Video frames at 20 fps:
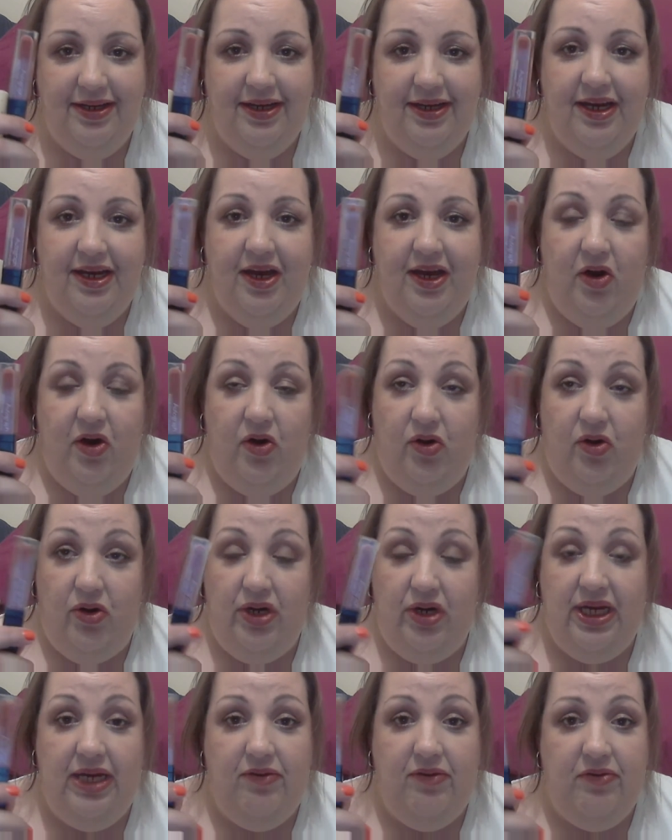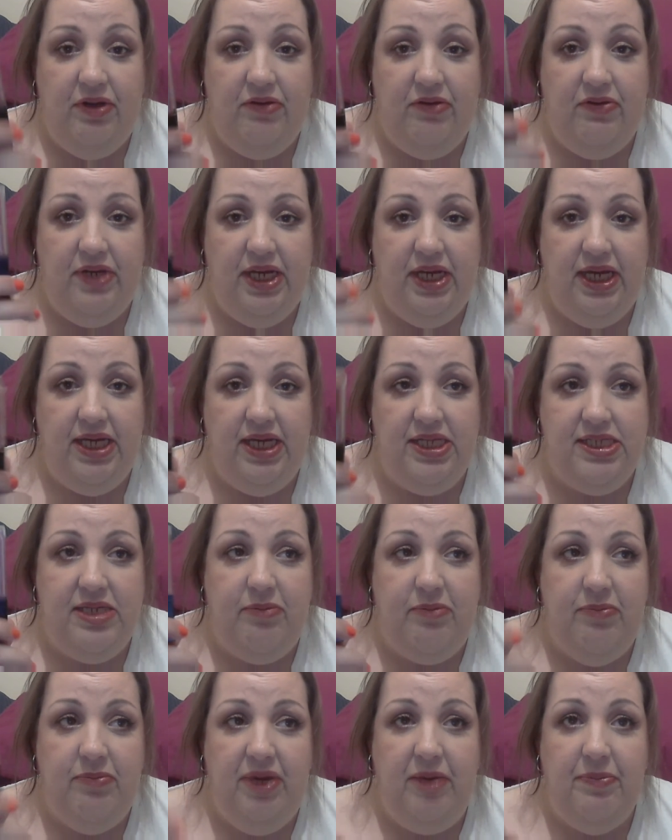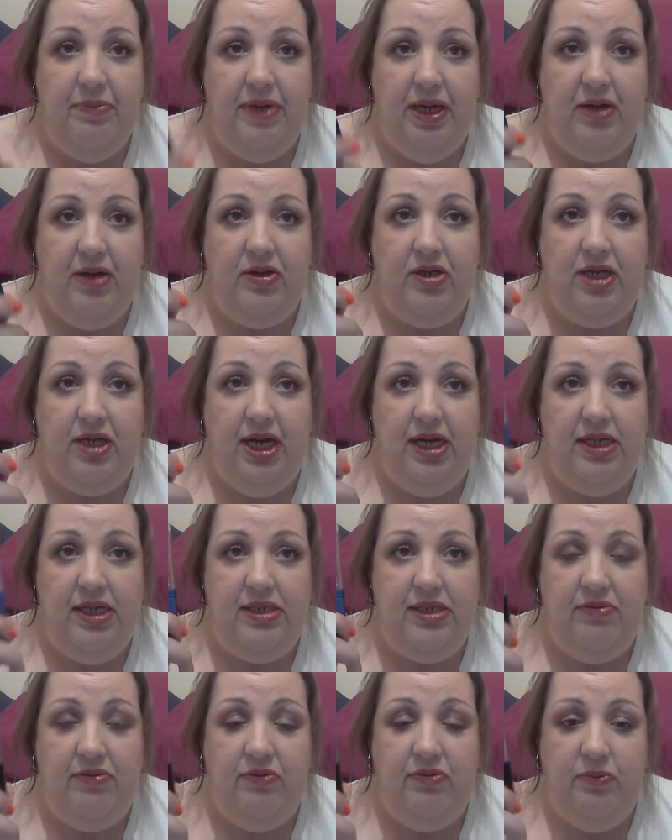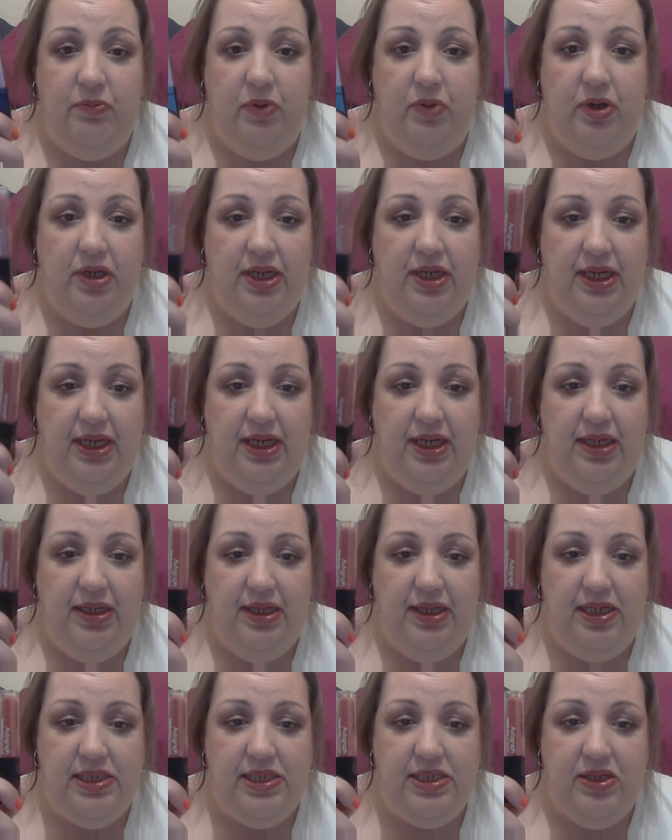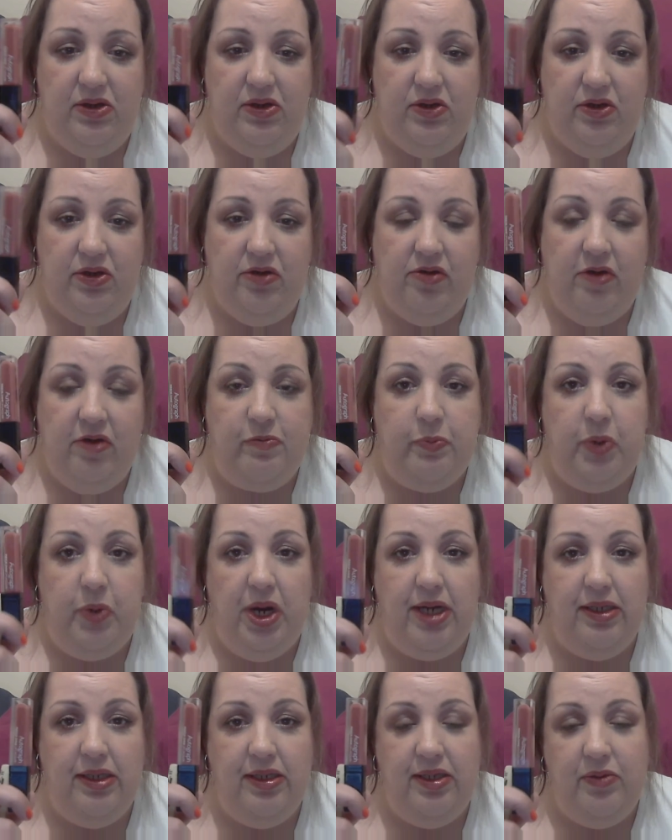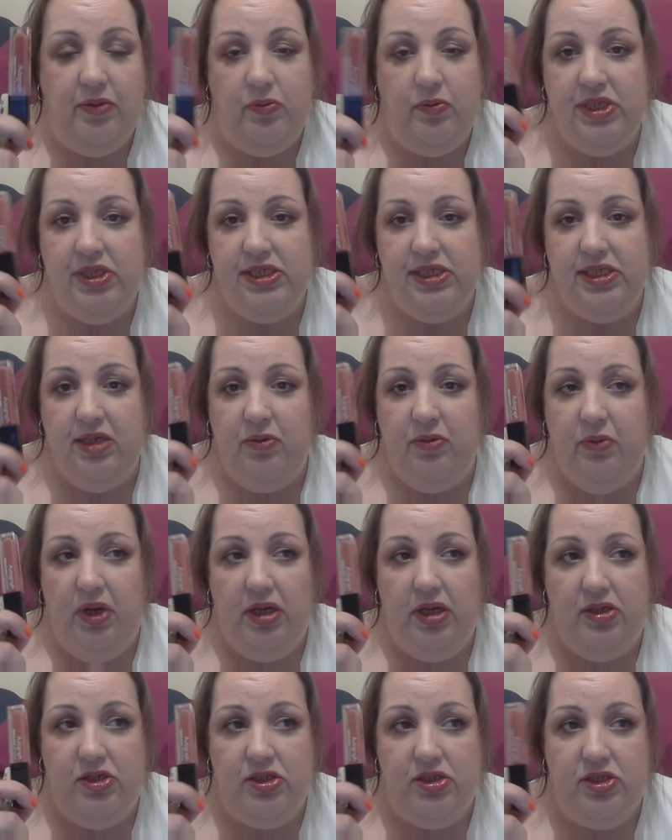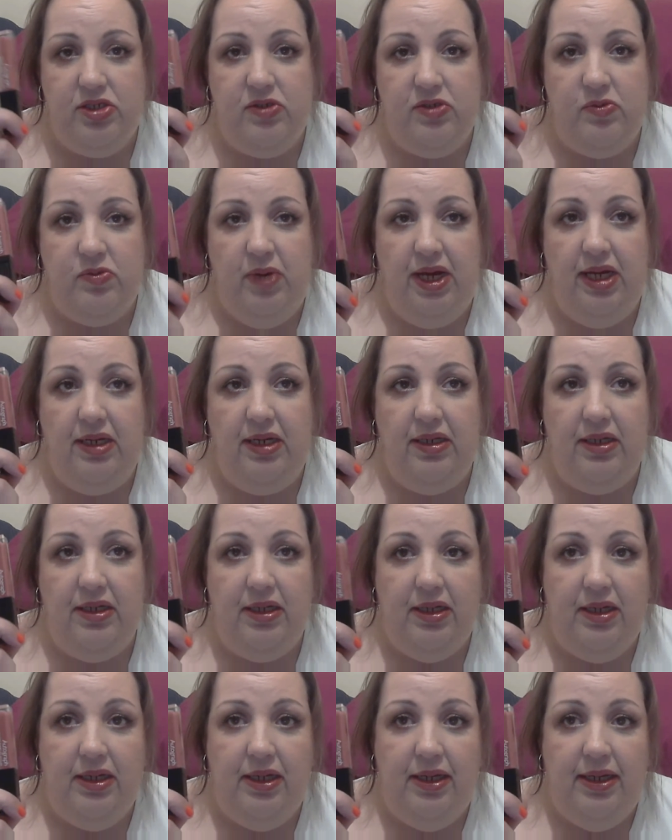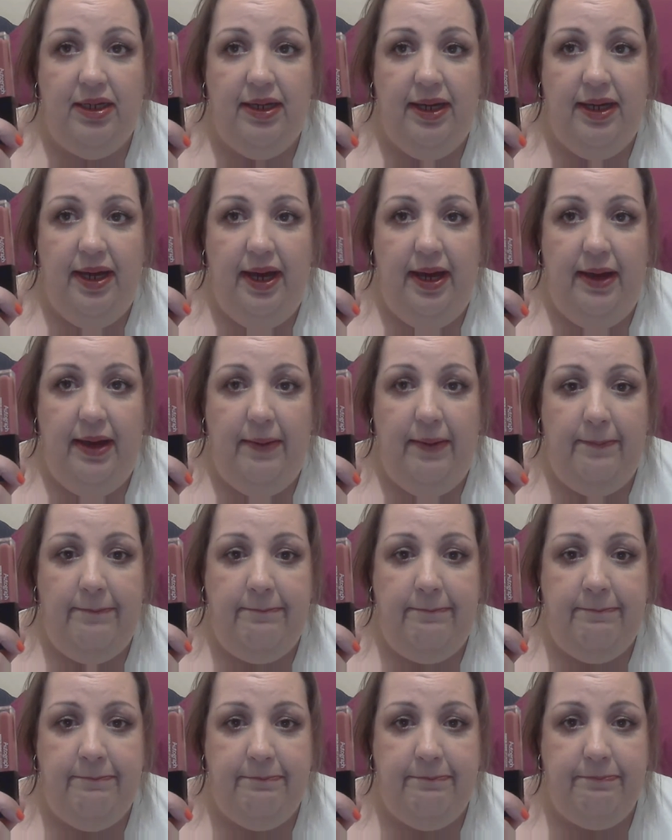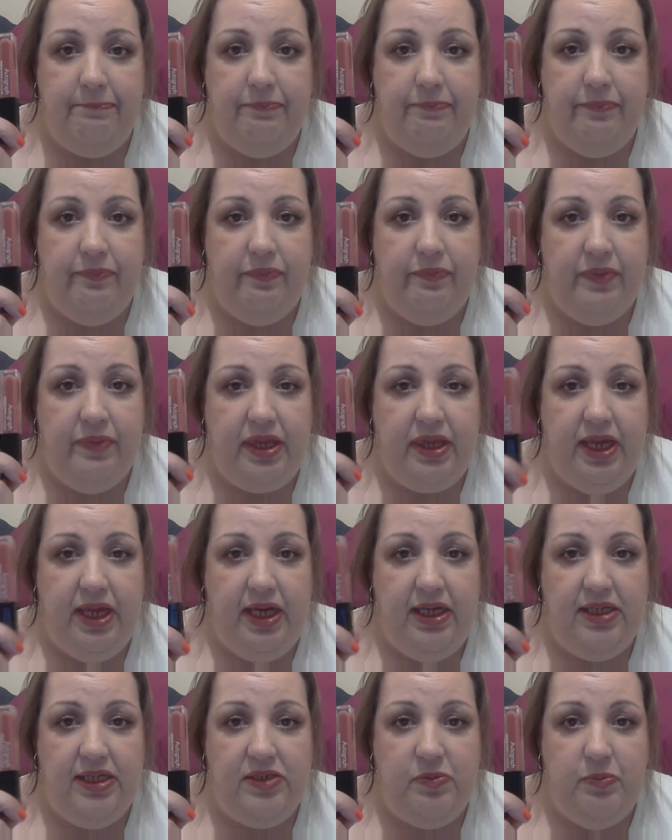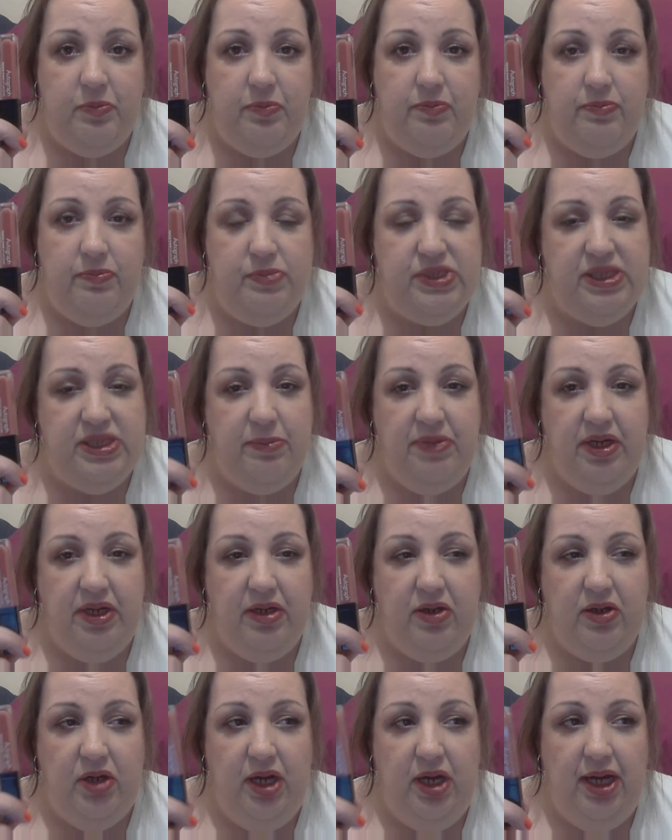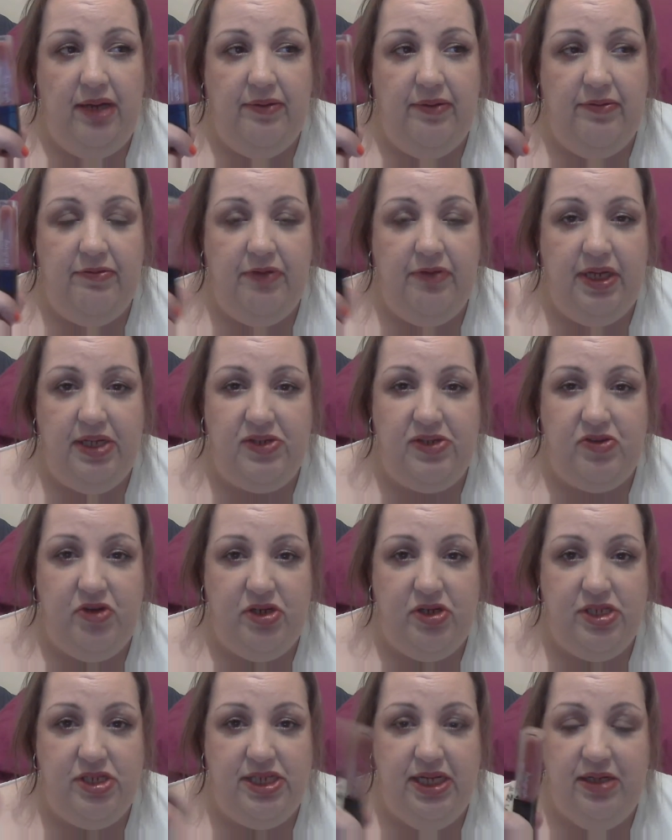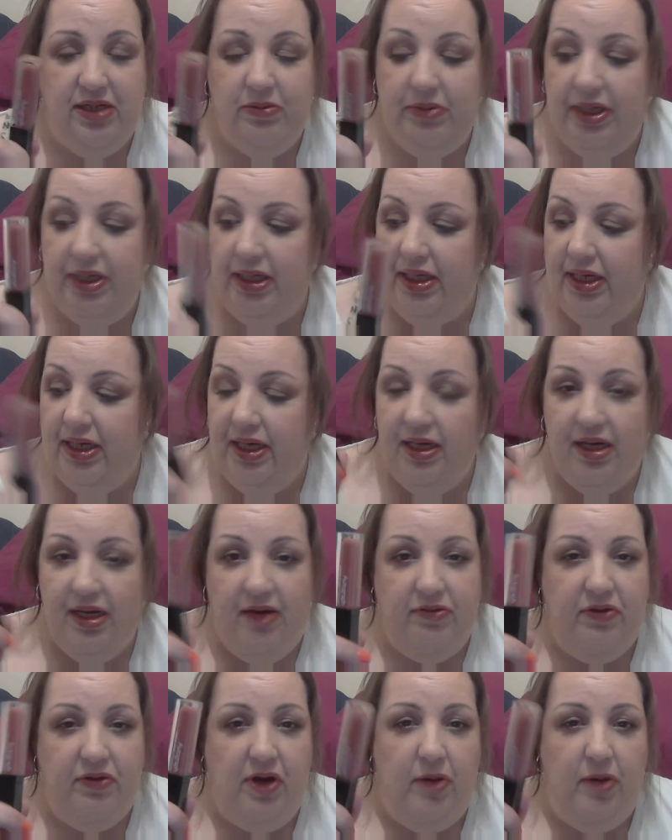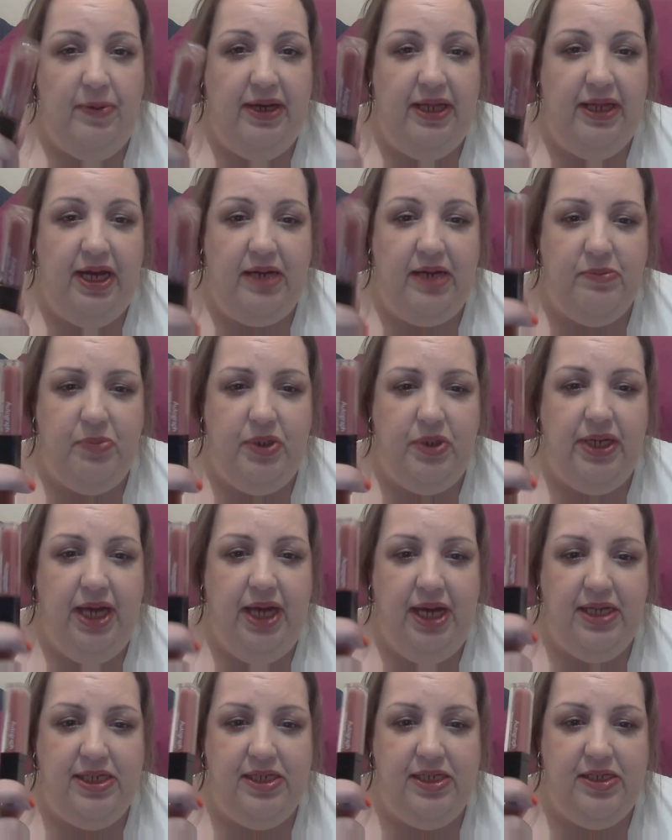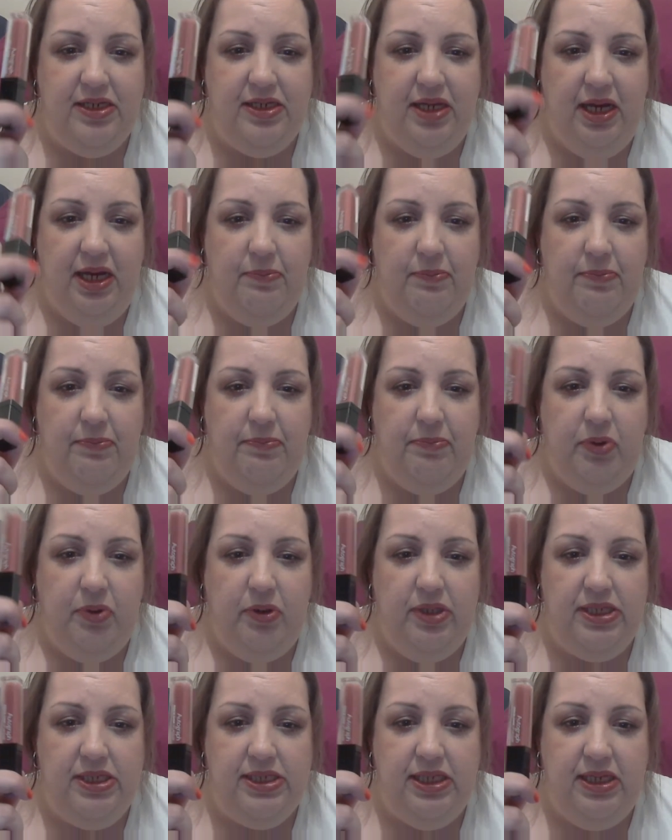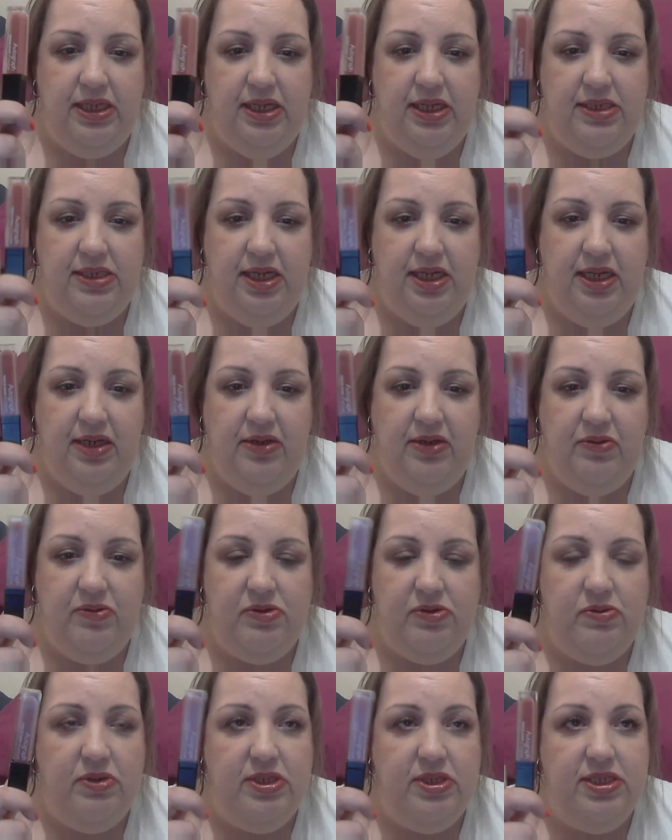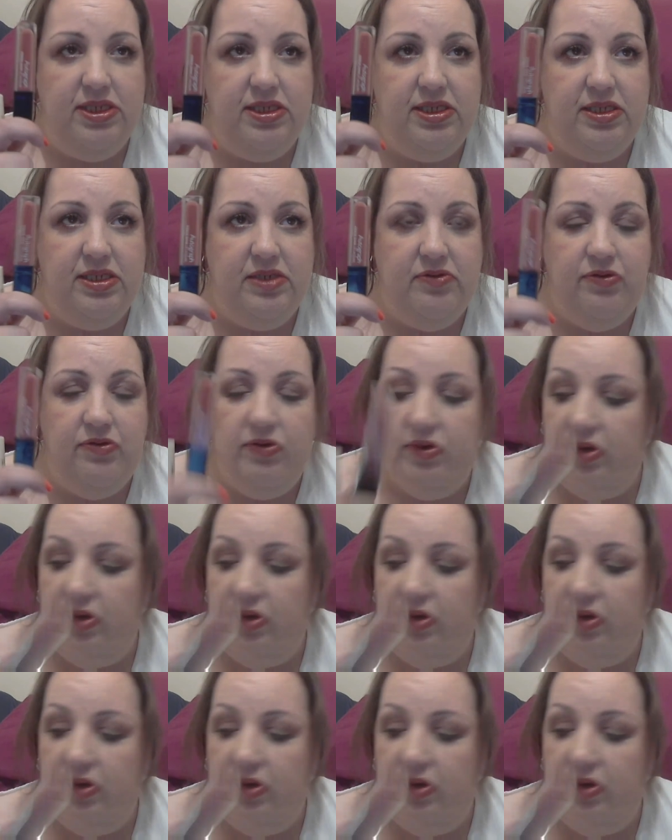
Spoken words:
Or even if it is, then maybe I could get a different one in this Autograph brand that would still work just as well, that is a similar colour, fingers crossed. Anyway, I forgot about that, but yeah, I bought this in their sale, and it was $1.64.